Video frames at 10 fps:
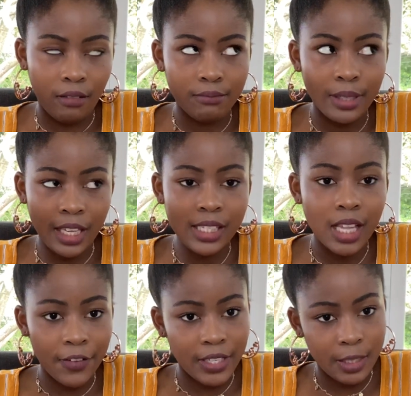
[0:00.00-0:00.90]
because
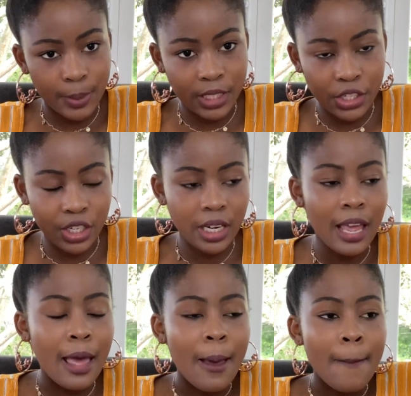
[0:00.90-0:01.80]
of his position.
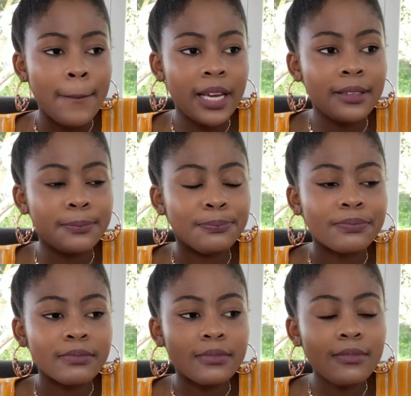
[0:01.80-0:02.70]
But
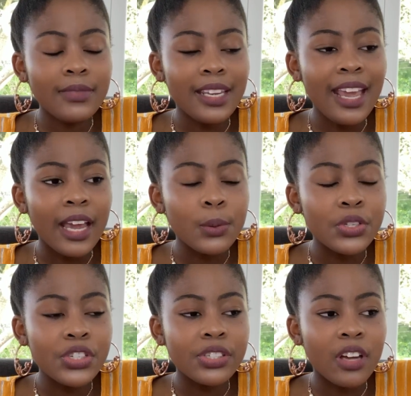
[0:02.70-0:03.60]
yeah, it was
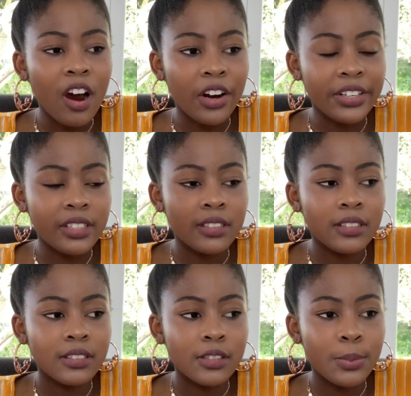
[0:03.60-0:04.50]
just hard
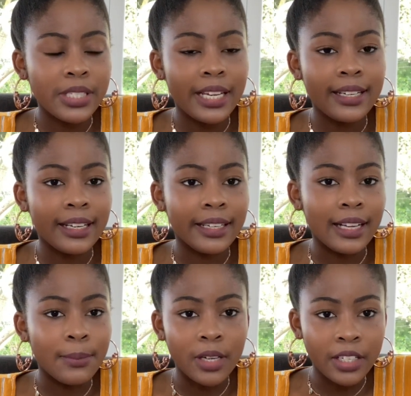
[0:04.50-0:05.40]
to pretend like
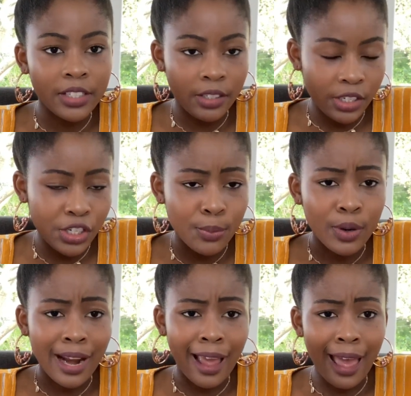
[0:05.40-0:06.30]
I'm not in a relationship
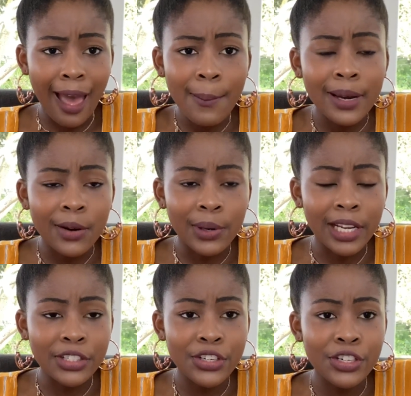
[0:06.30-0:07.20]
when I am in a
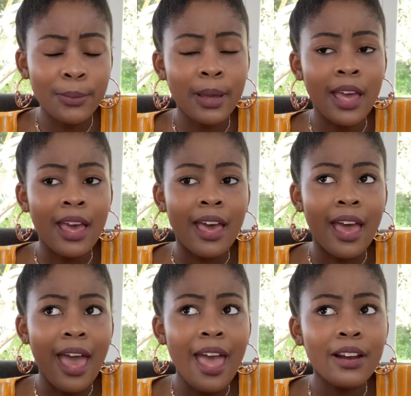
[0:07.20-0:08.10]
relationship,
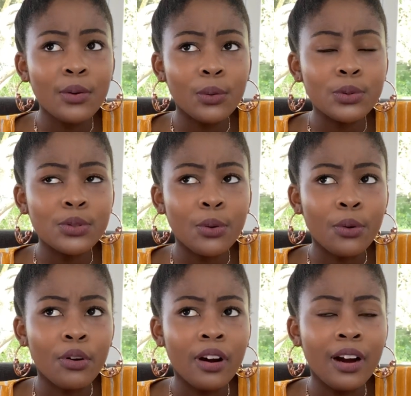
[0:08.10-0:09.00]
and
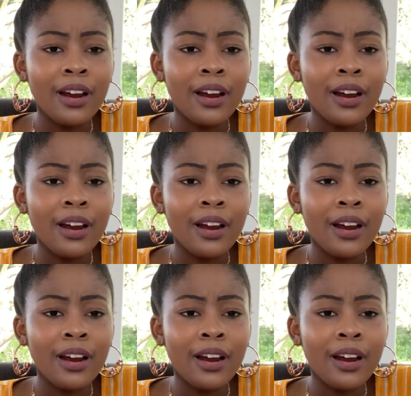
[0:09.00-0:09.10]
also